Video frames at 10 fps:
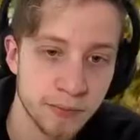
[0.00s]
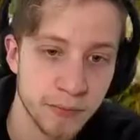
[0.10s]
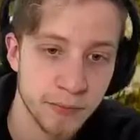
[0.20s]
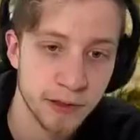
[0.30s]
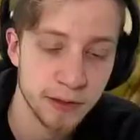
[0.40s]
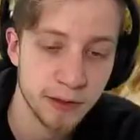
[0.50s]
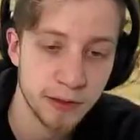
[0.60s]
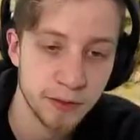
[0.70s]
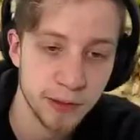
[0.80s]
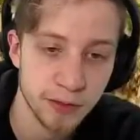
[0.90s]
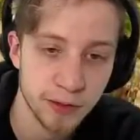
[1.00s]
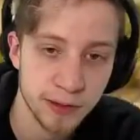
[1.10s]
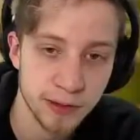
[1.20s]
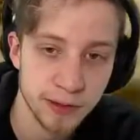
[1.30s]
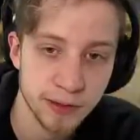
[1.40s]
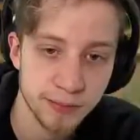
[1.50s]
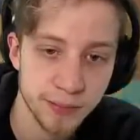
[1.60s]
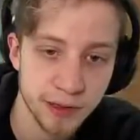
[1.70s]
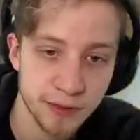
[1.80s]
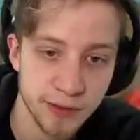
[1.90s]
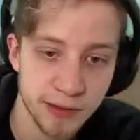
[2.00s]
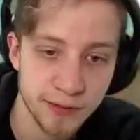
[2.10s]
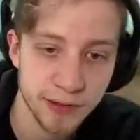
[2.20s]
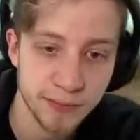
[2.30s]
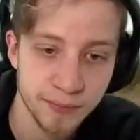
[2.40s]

Just need to make sure it disappears whenever.